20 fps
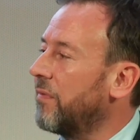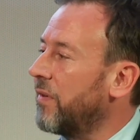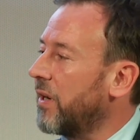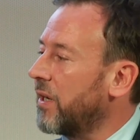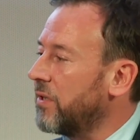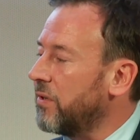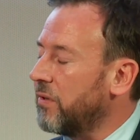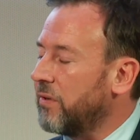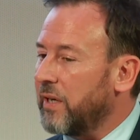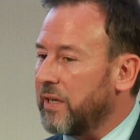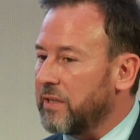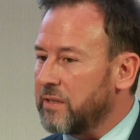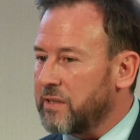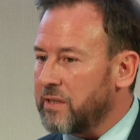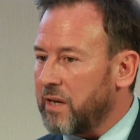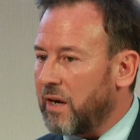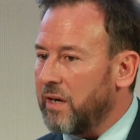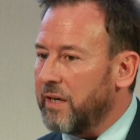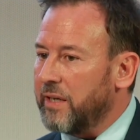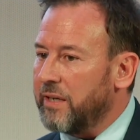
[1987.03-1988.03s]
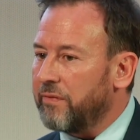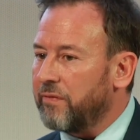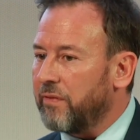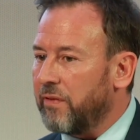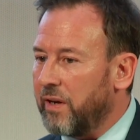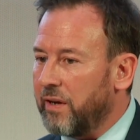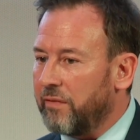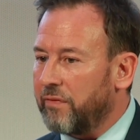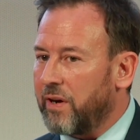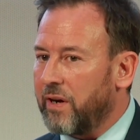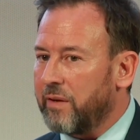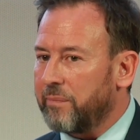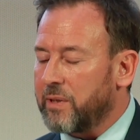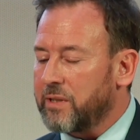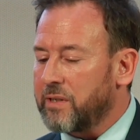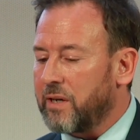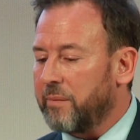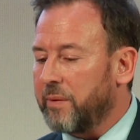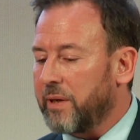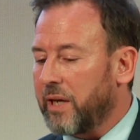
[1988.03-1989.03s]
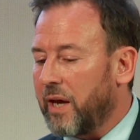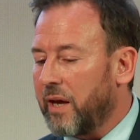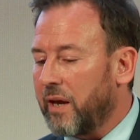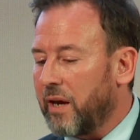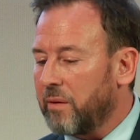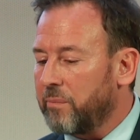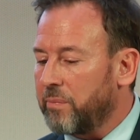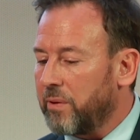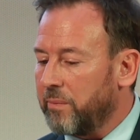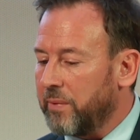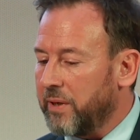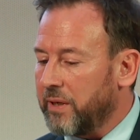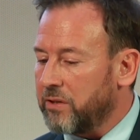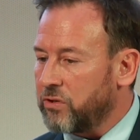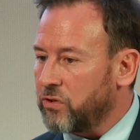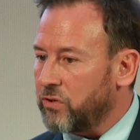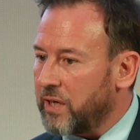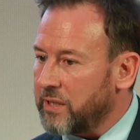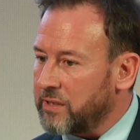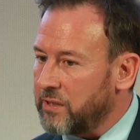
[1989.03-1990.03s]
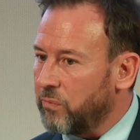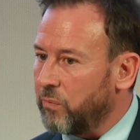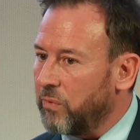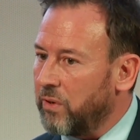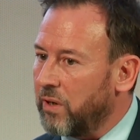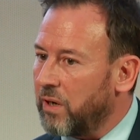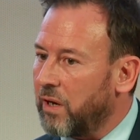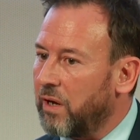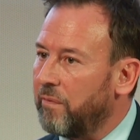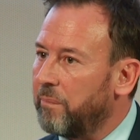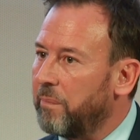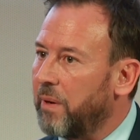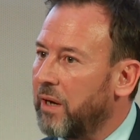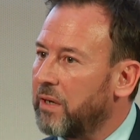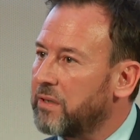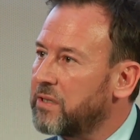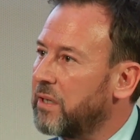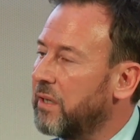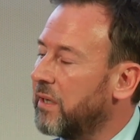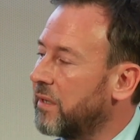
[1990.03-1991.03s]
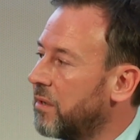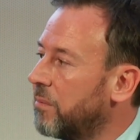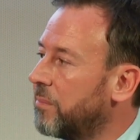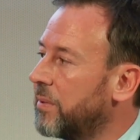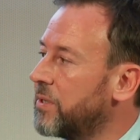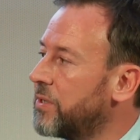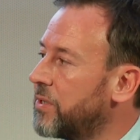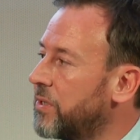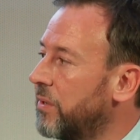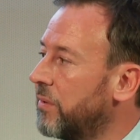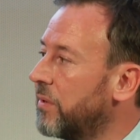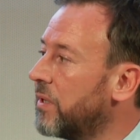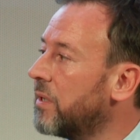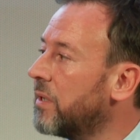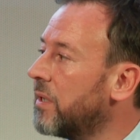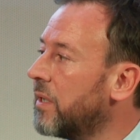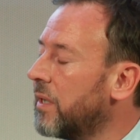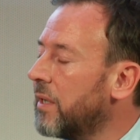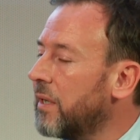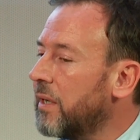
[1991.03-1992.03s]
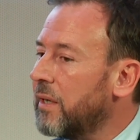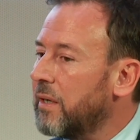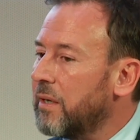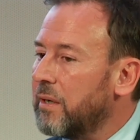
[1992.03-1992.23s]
if I could do things slightly differently, if I had my time again, I'd probably address the work-life balance a little bit sooner. Mm-hmm.